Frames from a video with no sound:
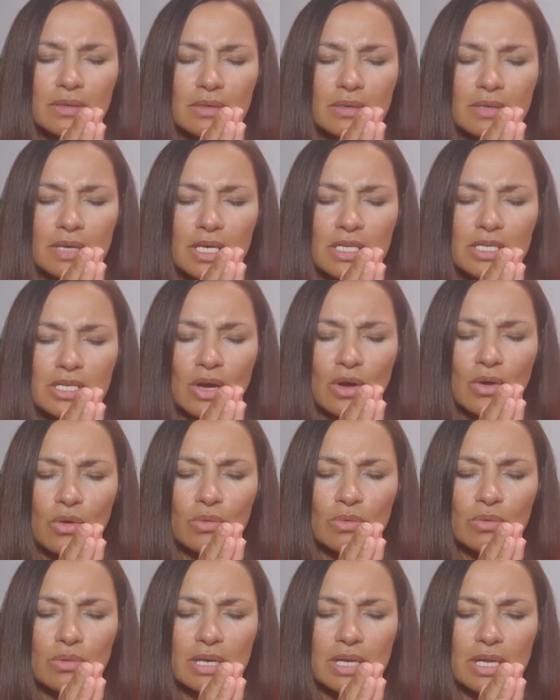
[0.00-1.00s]
and
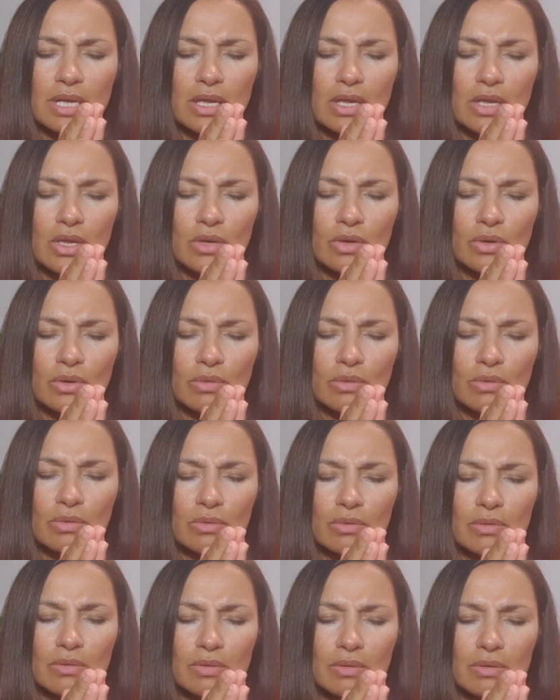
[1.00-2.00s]
only you
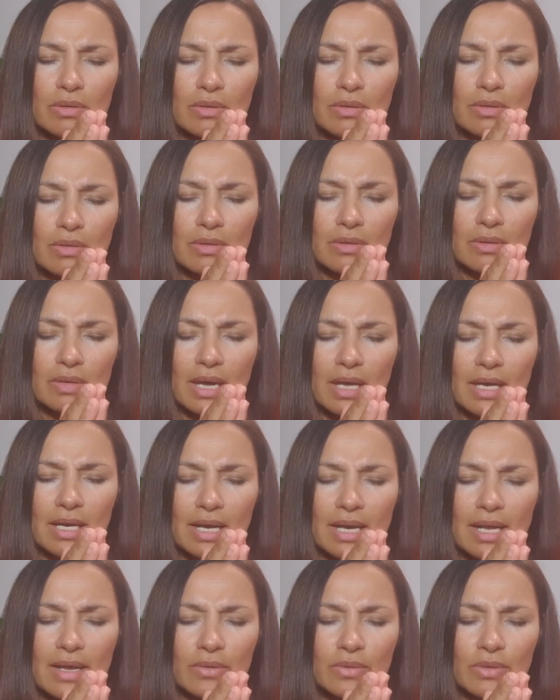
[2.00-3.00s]
can
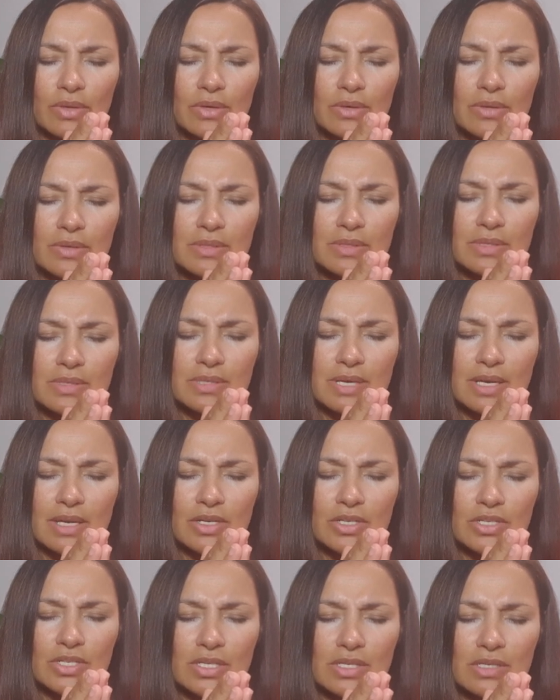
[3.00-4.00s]
allow those
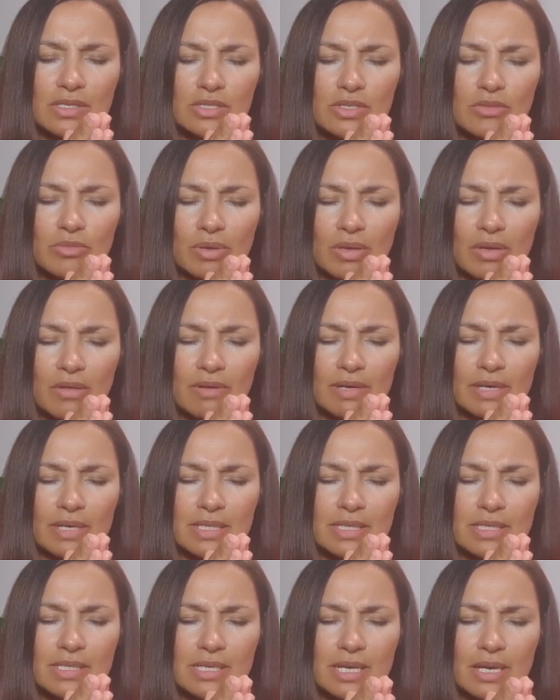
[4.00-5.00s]
energies to be
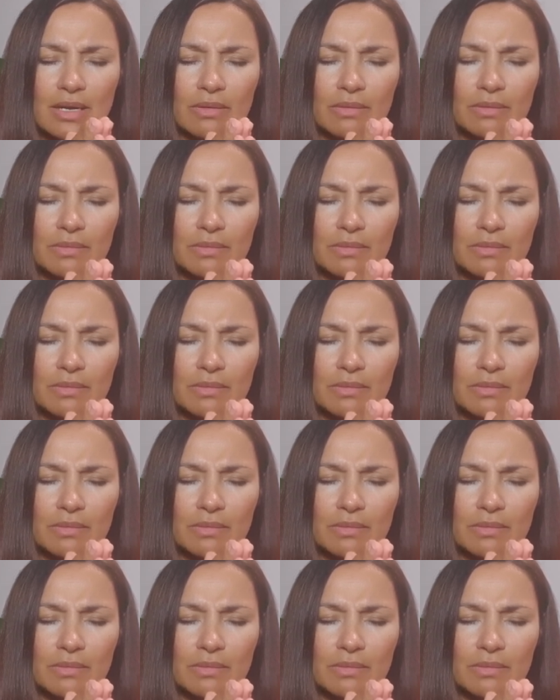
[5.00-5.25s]
released now.